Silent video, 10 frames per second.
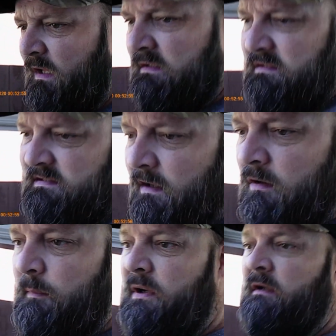just start
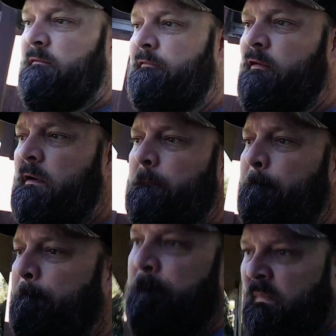up here at the front.
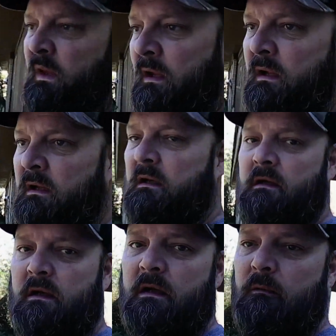
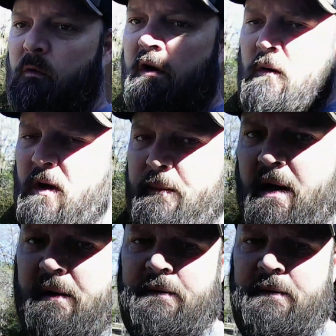Work our way back.